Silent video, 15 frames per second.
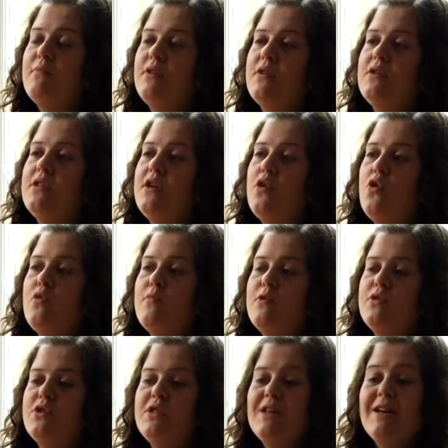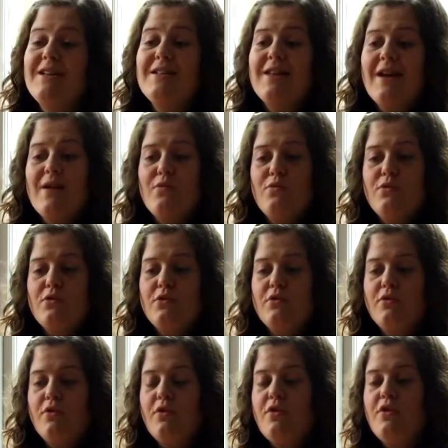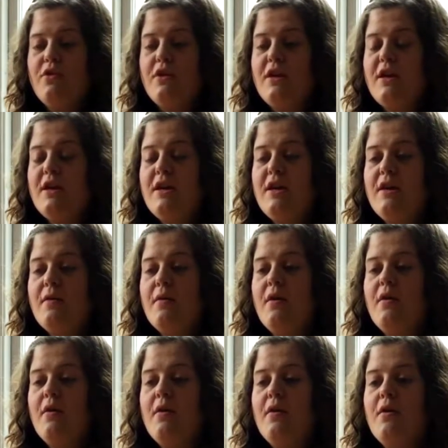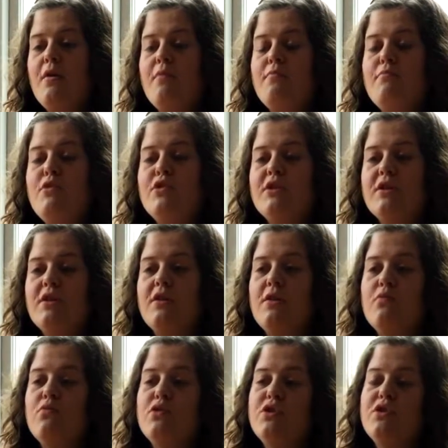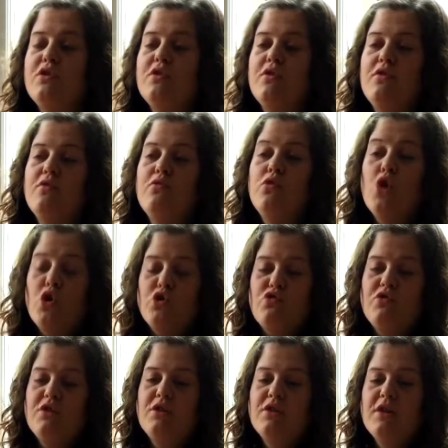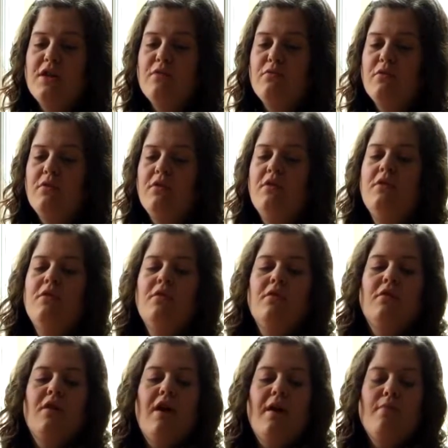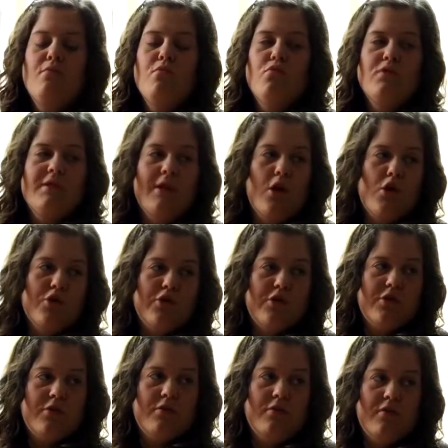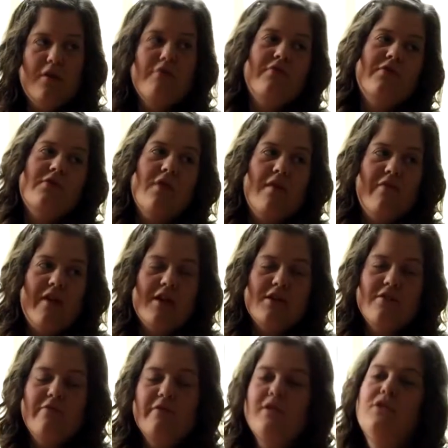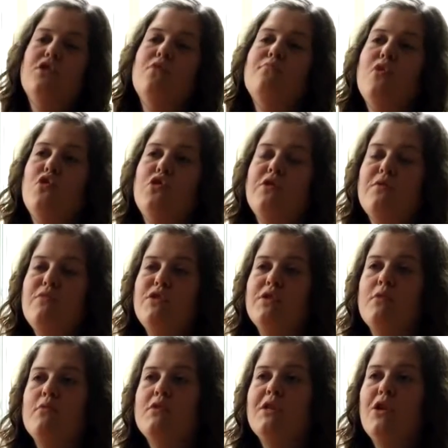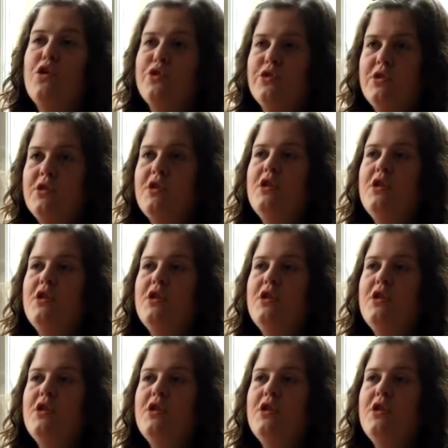because it almost died out, the music that was not written down was lost, effectively. So most of the music was lost.